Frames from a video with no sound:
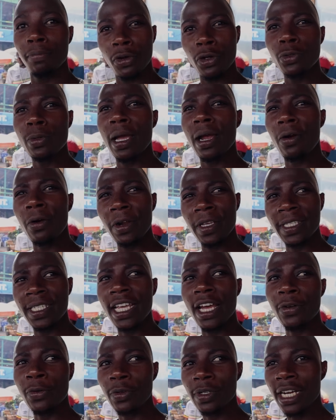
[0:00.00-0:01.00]
because we are always
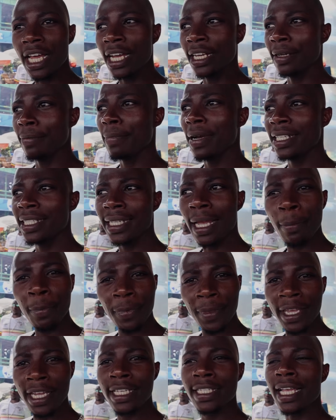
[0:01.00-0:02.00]
here to learn. But some
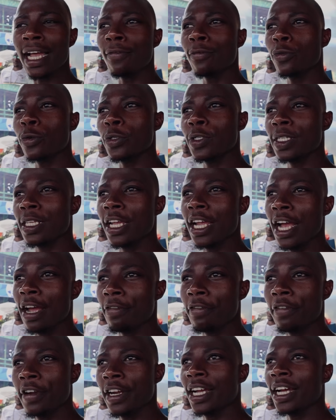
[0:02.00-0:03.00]
things have to stay
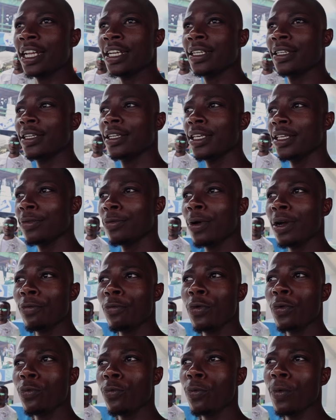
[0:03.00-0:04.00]
African. We
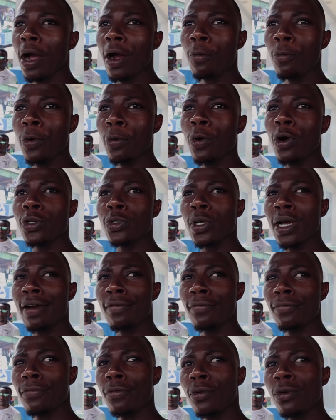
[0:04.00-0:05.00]

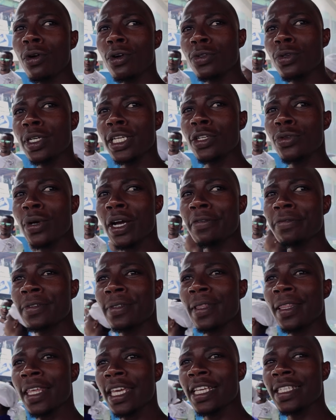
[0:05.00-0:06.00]
also need to have
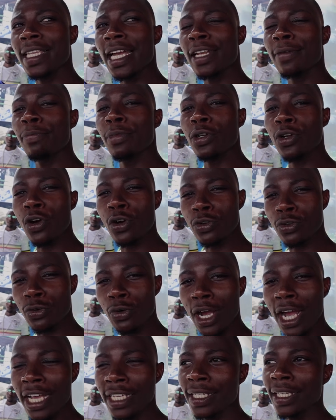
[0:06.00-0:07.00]
things that belong to
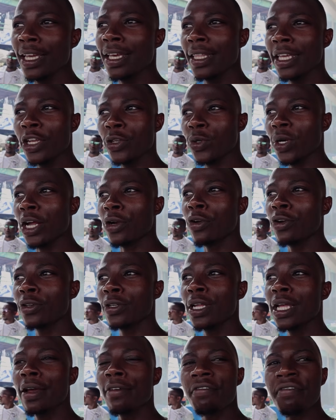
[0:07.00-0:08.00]
us, things you cannot
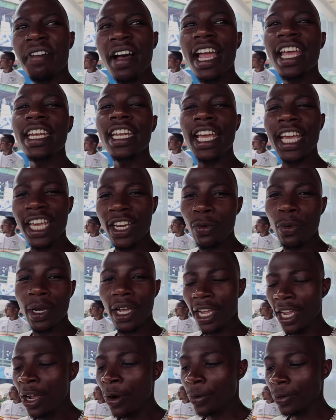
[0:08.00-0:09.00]
find
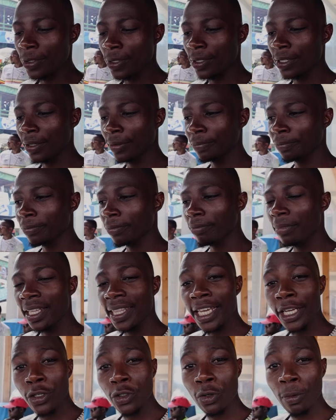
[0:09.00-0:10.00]
anywhere else. But
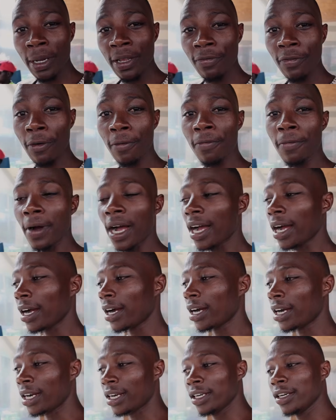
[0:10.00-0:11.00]
thank you so much
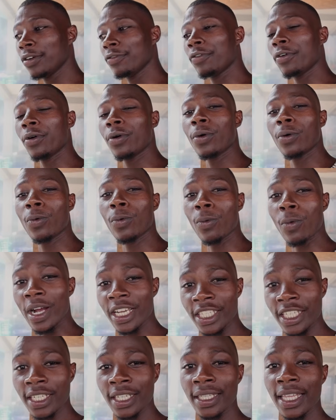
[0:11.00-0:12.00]
for
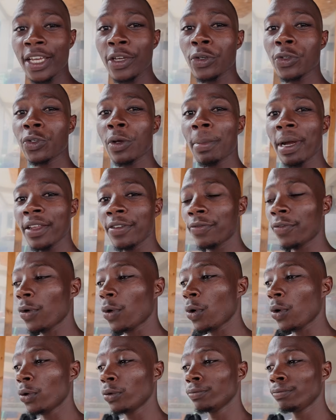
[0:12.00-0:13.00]
watching. Thank you so much
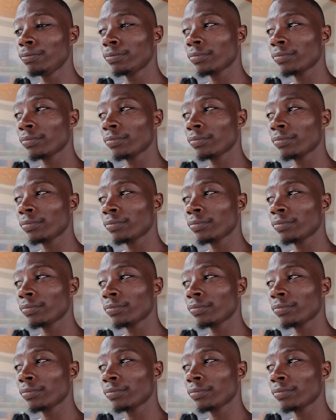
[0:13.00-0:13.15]
for